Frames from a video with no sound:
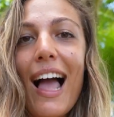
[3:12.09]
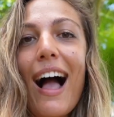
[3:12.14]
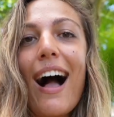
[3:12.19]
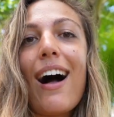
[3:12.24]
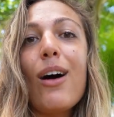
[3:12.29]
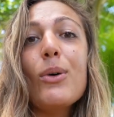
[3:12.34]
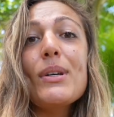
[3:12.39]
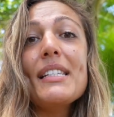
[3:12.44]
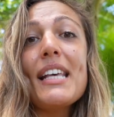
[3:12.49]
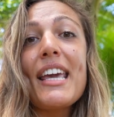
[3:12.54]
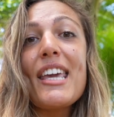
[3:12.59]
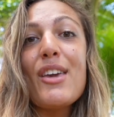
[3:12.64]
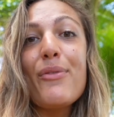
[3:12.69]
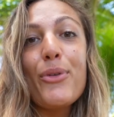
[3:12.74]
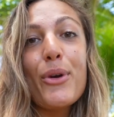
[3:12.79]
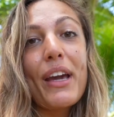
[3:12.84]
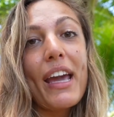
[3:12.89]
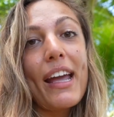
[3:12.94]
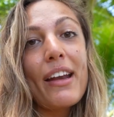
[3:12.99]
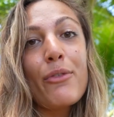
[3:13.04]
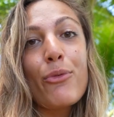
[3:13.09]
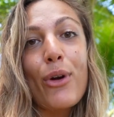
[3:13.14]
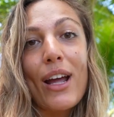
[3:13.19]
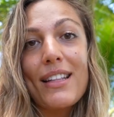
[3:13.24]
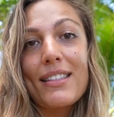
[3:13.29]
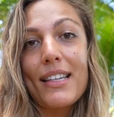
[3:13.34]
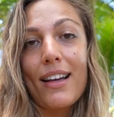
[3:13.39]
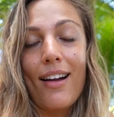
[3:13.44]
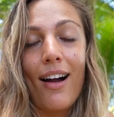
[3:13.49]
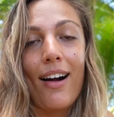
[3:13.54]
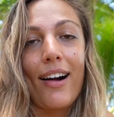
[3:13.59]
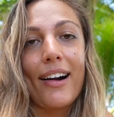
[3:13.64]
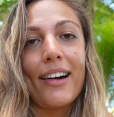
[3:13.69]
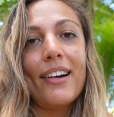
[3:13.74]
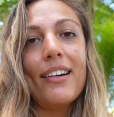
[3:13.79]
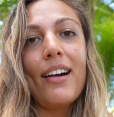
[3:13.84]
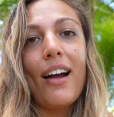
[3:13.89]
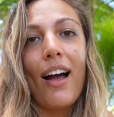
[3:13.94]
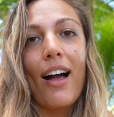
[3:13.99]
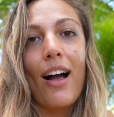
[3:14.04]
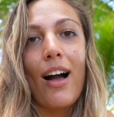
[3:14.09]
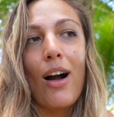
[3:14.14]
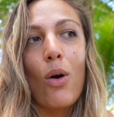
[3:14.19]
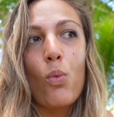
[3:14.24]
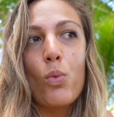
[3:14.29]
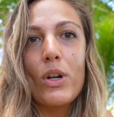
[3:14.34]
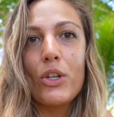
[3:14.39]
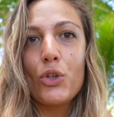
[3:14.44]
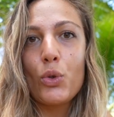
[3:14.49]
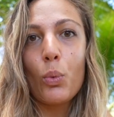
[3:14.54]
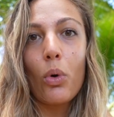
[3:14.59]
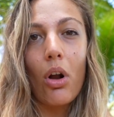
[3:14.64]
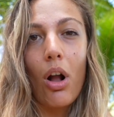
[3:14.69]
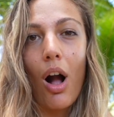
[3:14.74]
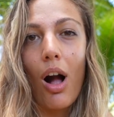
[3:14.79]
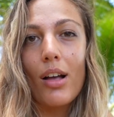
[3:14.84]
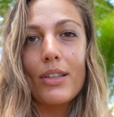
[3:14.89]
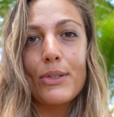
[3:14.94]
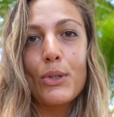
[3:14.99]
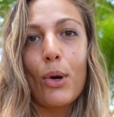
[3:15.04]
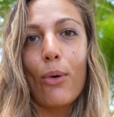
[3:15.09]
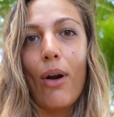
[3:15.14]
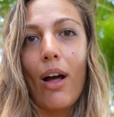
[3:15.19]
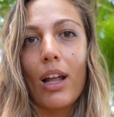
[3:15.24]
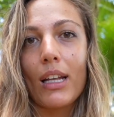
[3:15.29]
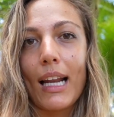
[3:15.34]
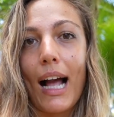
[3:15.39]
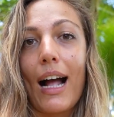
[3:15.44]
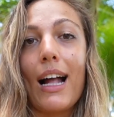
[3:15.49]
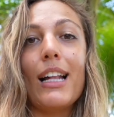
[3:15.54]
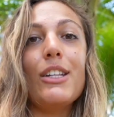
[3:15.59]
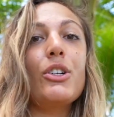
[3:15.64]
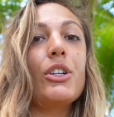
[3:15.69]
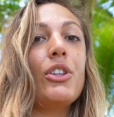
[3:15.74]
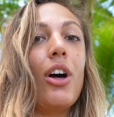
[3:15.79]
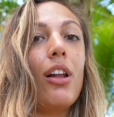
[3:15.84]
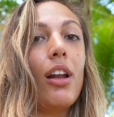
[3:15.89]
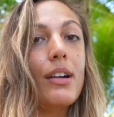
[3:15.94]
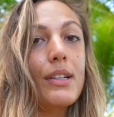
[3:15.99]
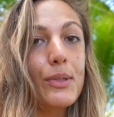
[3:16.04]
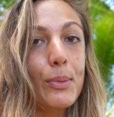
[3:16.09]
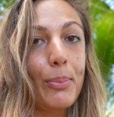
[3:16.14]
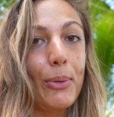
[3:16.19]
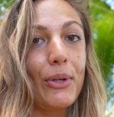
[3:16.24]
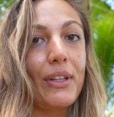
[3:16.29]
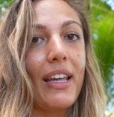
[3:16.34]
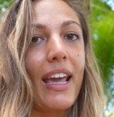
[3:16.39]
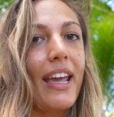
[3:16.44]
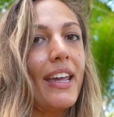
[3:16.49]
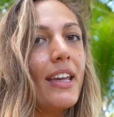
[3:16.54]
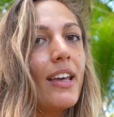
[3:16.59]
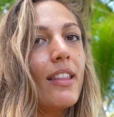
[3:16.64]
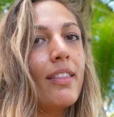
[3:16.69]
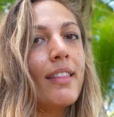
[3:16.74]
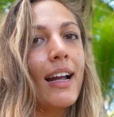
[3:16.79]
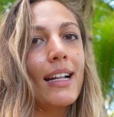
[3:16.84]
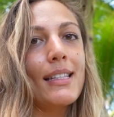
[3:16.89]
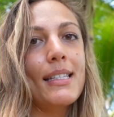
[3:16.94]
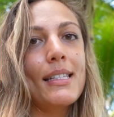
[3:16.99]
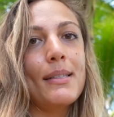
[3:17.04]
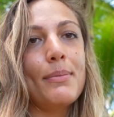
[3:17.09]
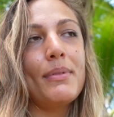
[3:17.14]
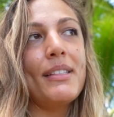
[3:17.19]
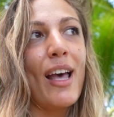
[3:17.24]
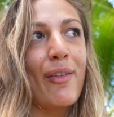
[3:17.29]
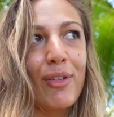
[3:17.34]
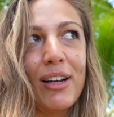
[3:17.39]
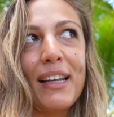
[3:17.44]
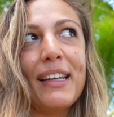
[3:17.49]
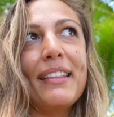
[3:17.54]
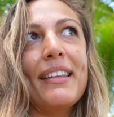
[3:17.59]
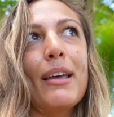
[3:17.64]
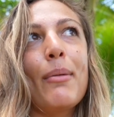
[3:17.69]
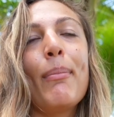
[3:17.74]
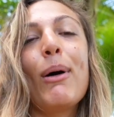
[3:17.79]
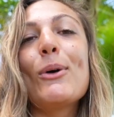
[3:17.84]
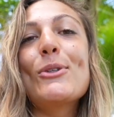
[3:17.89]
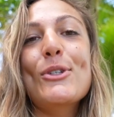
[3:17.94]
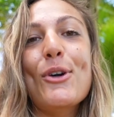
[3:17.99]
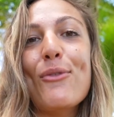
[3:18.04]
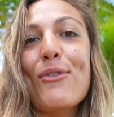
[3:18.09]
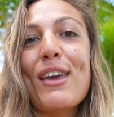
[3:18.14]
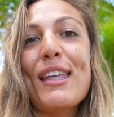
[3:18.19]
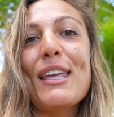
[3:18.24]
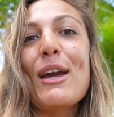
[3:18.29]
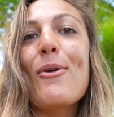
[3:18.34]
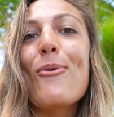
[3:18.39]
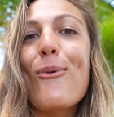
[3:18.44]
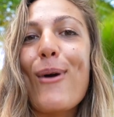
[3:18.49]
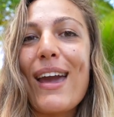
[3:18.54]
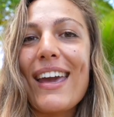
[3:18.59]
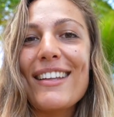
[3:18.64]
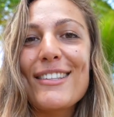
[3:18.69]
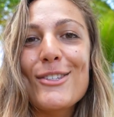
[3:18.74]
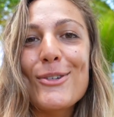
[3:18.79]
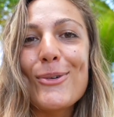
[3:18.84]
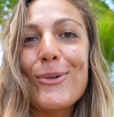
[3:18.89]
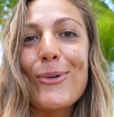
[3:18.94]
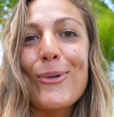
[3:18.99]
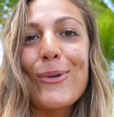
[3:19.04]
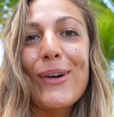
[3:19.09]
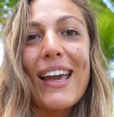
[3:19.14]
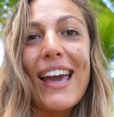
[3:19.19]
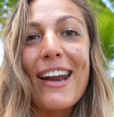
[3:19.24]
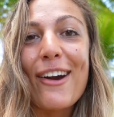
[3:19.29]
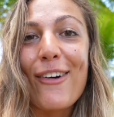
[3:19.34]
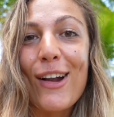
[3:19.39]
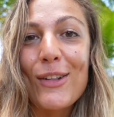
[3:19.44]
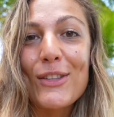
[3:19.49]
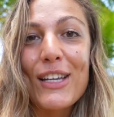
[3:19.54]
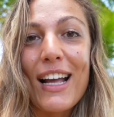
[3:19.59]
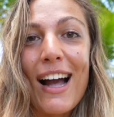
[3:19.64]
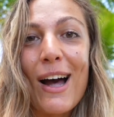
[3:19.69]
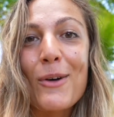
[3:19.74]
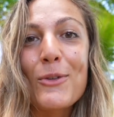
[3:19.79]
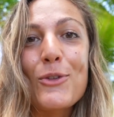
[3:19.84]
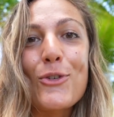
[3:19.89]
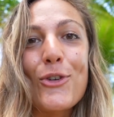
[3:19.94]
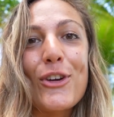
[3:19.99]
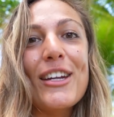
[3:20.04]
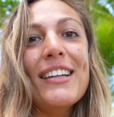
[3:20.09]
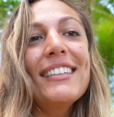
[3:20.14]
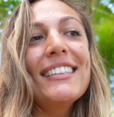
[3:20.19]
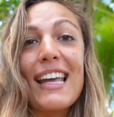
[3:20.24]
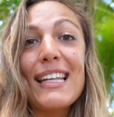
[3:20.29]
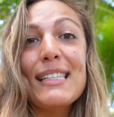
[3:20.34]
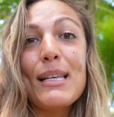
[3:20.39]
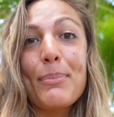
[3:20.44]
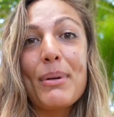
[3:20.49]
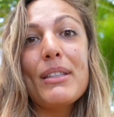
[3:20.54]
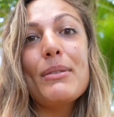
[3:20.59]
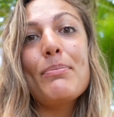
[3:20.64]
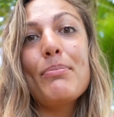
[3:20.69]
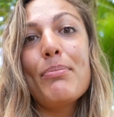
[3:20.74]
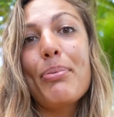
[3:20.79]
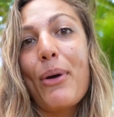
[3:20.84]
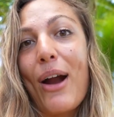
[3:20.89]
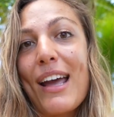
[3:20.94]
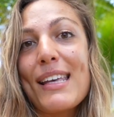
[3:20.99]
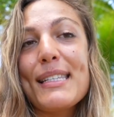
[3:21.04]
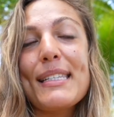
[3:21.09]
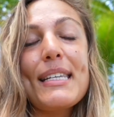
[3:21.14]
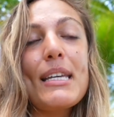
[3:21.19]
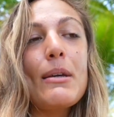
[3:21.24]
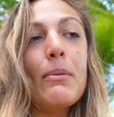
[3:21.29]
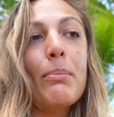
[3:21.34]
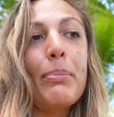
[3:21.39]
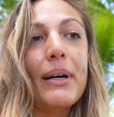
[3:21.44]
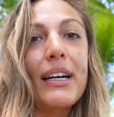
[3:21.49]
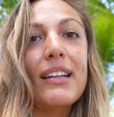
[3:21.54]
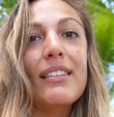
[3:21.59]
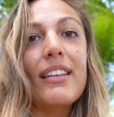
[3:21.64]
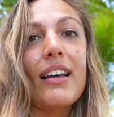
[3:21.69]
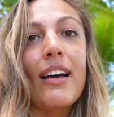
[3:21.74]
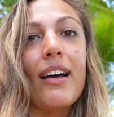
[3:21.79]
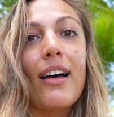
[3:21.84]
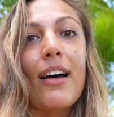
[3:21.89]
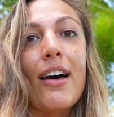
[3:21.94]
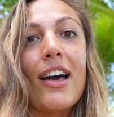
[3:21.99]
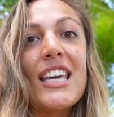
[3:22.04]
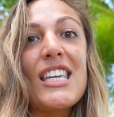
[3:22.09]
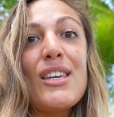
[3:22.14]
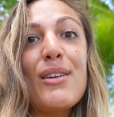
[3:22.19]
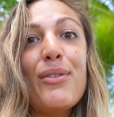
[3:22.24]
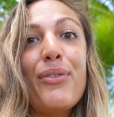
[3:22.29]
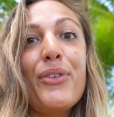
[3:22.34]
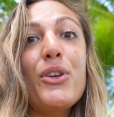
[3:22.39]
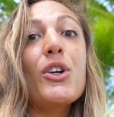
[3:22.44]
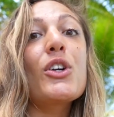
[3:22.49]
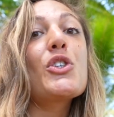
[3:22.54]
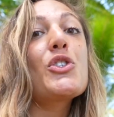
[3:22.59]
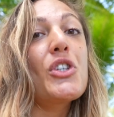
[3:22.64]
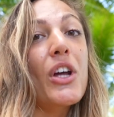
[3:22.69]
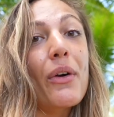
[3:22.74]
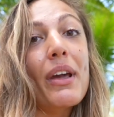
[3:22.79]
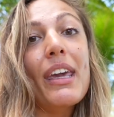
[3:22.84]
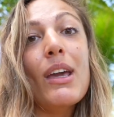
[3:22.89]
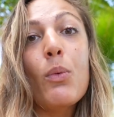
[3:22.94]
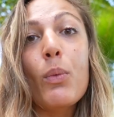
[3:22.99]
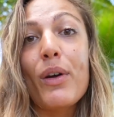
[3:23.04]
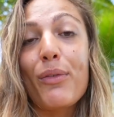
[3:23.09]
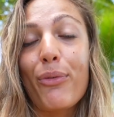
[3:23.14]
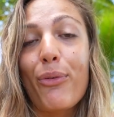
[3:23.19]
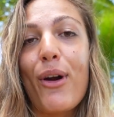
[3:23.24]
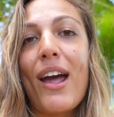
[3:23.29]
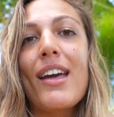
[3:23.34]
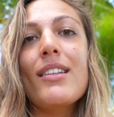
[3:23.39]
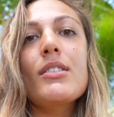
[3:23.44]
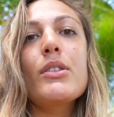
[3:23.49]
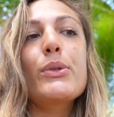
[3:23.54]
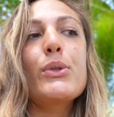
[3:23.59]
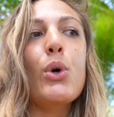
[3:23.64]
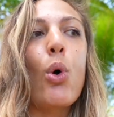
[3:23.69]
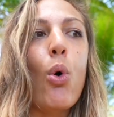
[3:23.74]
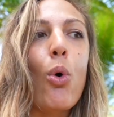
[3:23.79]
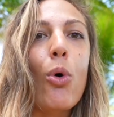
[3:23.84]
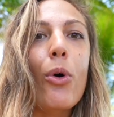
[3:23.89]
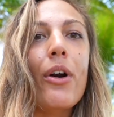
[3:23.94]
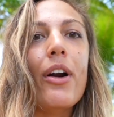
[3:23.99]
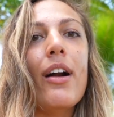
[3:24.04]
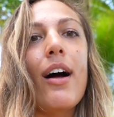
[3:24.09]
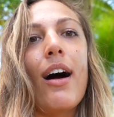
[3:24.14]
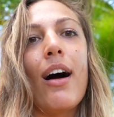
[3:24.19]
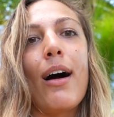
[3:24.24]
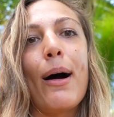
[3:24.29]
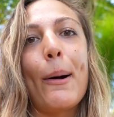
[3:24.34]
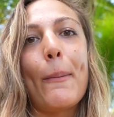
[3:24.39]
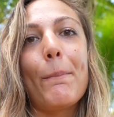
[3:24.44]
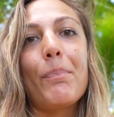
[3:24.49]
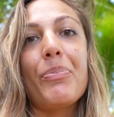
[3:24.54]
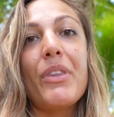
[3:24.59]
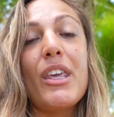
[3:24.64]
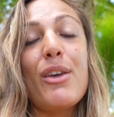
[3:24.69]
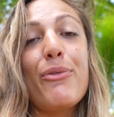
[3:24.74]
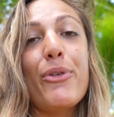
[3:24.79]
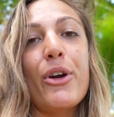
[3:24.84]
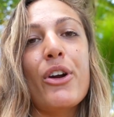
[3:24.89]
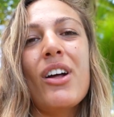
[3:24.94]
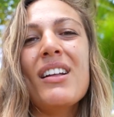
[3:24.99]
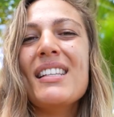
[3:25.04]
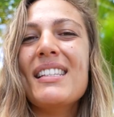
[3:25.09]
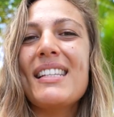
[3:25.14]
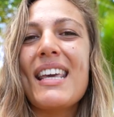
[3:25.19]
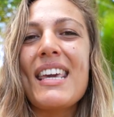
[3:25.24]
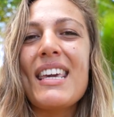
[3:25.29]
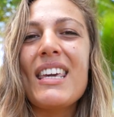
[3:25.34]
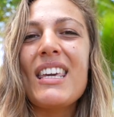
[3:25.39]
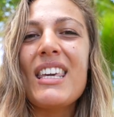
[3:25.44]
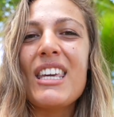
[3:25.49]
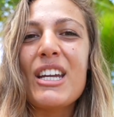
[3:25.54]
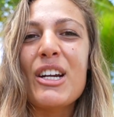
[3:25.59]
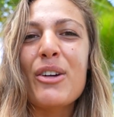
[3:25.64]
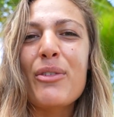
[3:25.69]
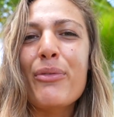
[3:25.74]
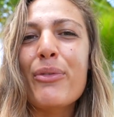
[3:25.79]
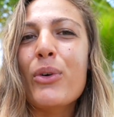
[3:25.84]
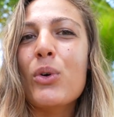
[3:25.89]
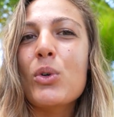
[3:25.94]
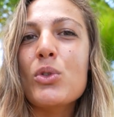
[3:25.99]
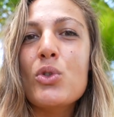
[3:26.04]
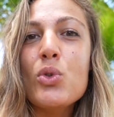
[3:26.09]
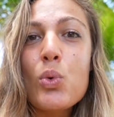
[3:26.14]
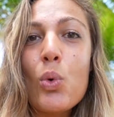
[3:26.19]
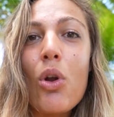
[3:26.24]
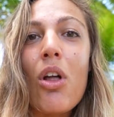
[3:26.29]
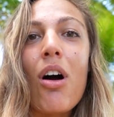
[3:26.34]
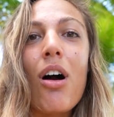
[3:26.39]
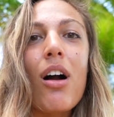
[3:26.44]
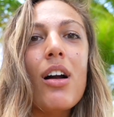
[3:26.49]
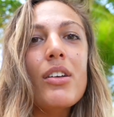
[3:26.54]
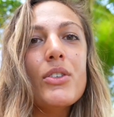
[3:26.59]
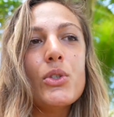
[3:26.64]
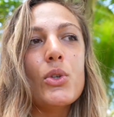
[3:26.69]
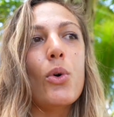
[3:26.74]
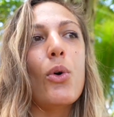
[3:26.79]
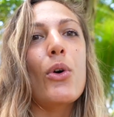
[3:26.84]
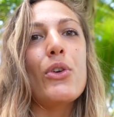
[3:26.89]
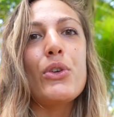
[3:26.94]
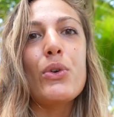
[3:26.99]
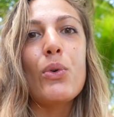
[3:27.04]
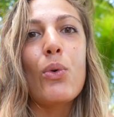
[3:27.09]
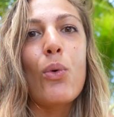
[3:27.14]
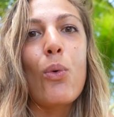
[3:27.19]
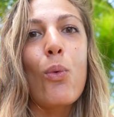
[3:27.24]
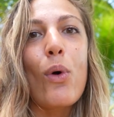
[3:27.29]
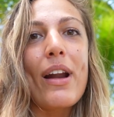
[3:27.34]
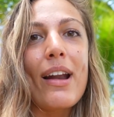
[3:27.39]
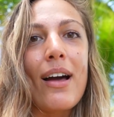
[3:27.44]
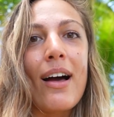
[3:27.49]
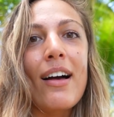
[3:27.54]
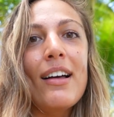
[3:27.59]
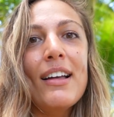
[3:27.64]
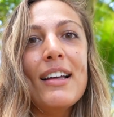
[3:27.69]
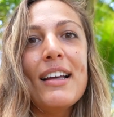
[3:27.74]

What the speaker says: I would say if you can rent a car, which will cost you around $100 per day, that's definitely the most convenient way to get around the country. It's a bit pricey, but if you're sharing it with friends, or if you're not staying here for too long, so you wanna